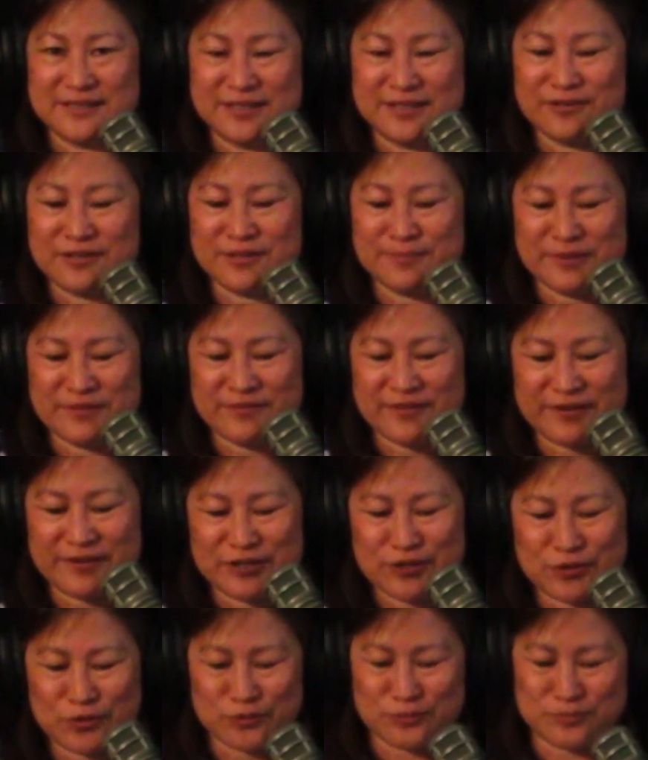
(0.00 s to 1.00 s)
There can be
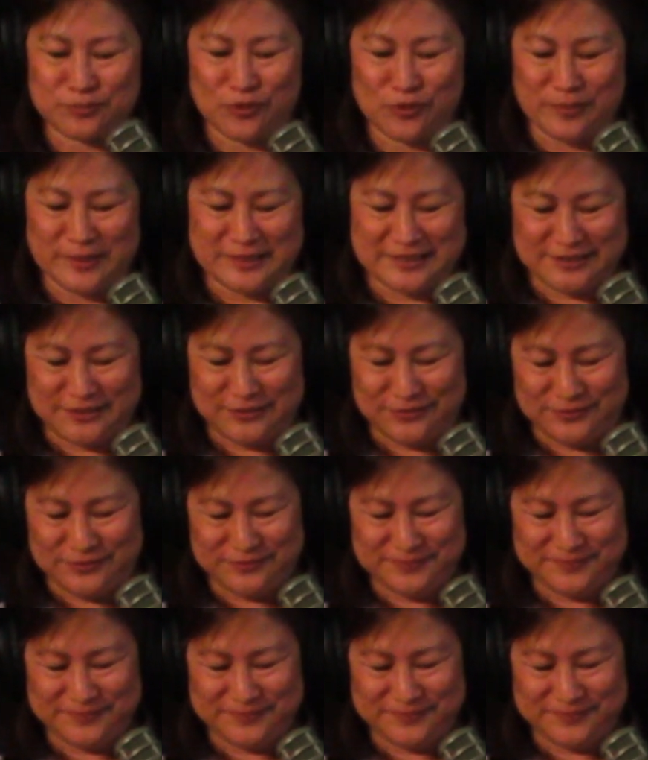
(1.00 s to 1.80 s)
very cold moments too.